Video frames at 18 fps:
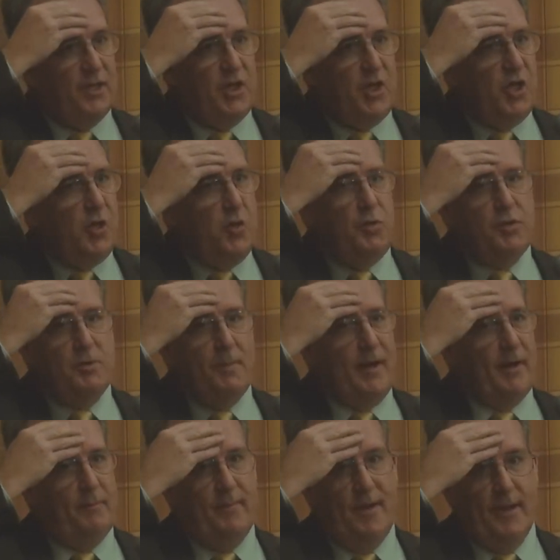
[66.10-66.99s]
a huge
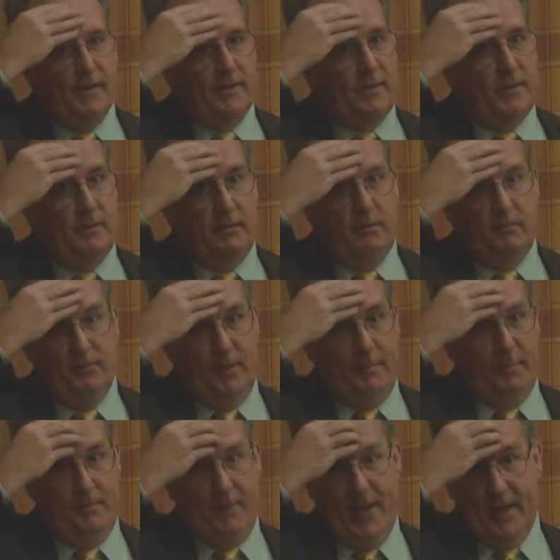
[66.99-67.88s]
amount of mess
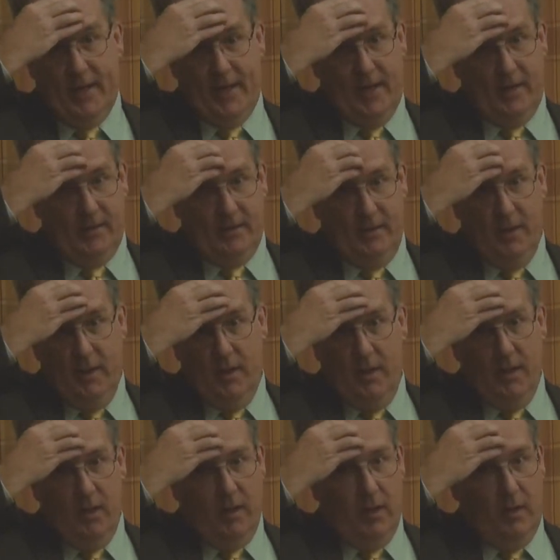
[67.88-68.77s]
flipping pancakes.
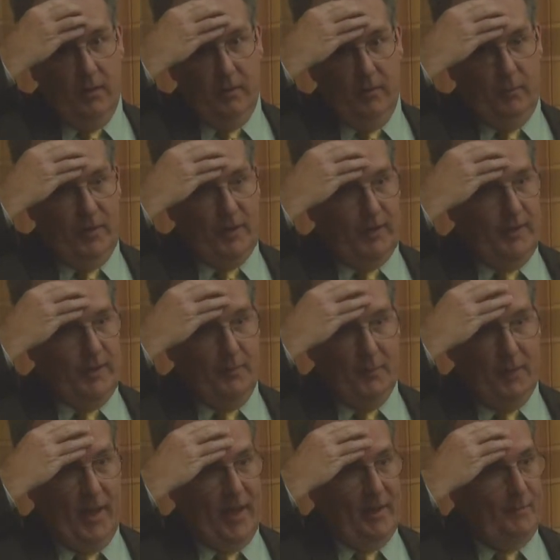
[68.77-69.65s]
We cleaned
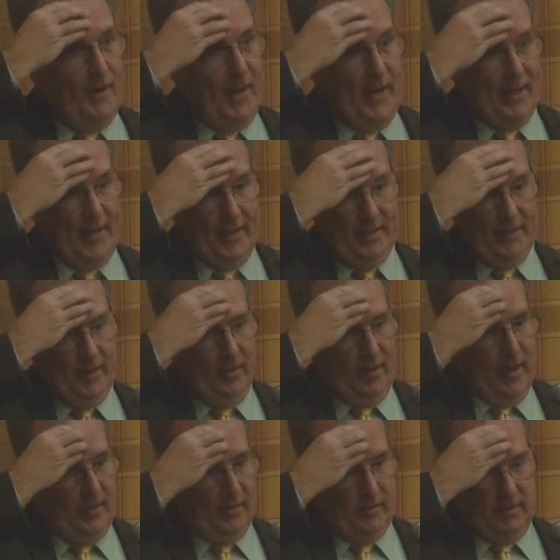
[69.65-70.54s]
up a lot of pancakes in
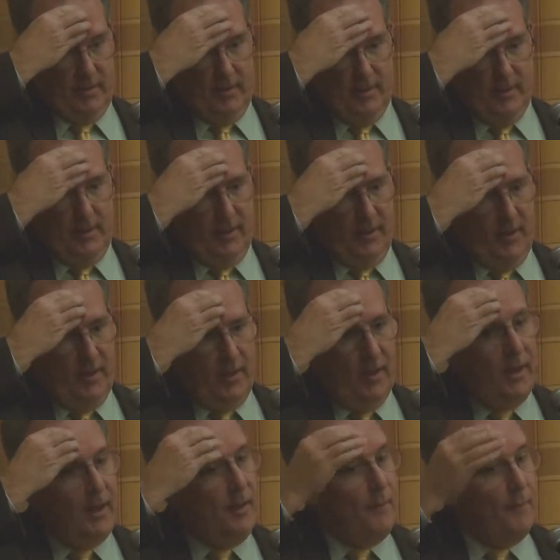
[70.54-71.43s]
our house.
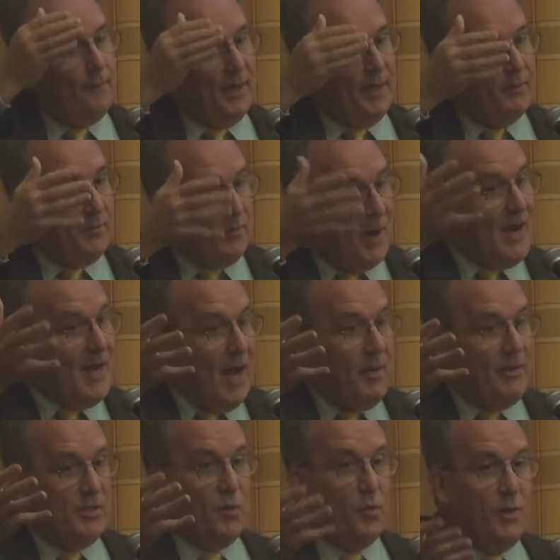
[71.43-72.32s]
But right
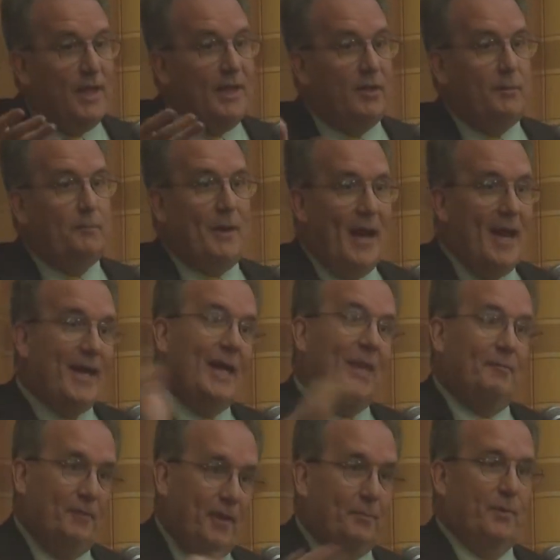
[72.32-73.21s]
now he's a really good
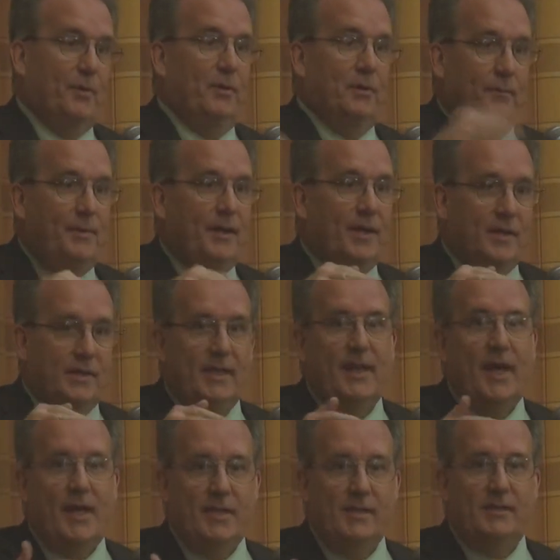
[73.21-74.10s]
pancake flipper because he
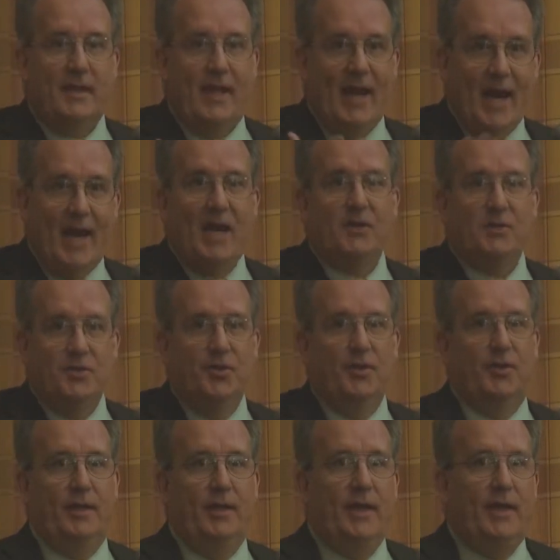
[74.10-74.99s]
got his hands
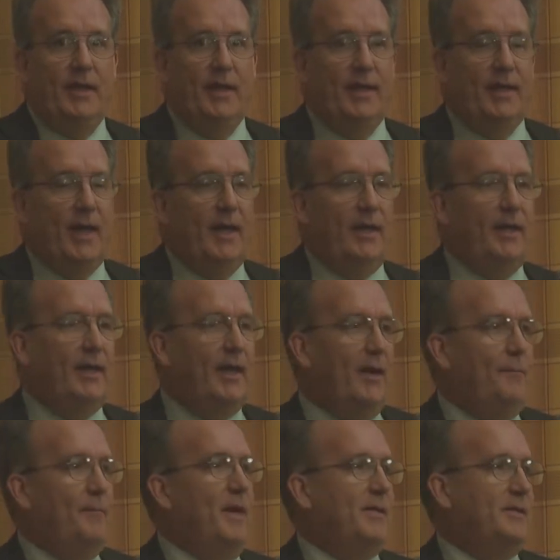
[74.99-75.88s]
dirty. He
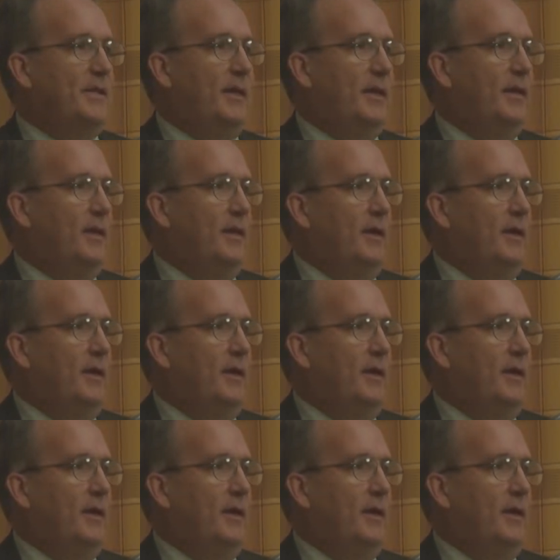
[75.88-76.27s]
got messy.